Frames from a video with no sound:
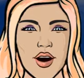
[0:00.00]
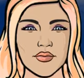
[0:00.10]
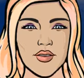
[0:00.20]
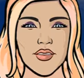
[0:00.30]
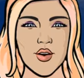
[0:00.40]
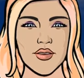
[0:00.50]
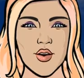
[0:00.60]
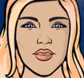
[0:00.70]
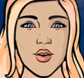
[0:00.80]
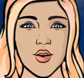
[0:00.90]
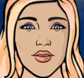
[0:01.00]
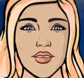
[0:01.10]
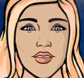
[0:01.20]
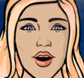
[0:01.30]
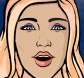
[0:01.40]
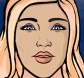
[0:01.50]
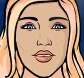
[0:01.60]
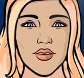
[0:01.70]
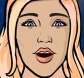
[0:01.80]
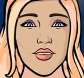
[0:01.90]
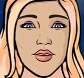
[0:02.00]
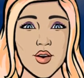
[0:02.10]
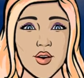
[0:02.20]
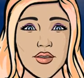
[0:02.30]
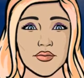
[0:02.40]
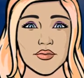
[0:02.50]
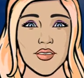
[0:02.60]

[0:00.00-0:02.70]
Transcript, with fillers: Robert Gunther's Early Science in Oxford,